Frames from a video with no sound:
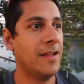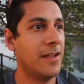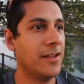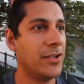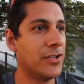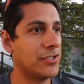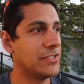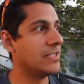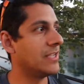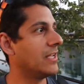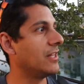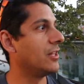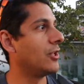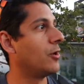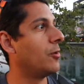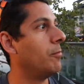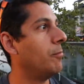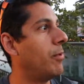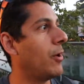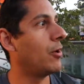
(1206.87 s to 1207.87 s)
You can see a
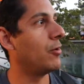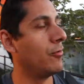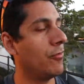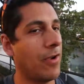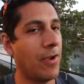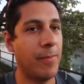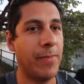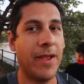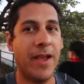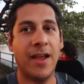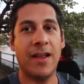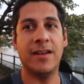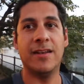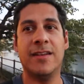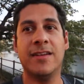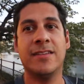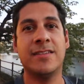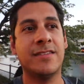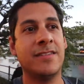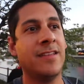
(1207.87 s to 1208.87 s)
little boat right behind
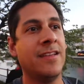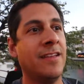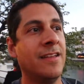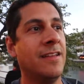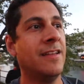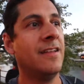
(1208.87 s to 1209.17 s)
us.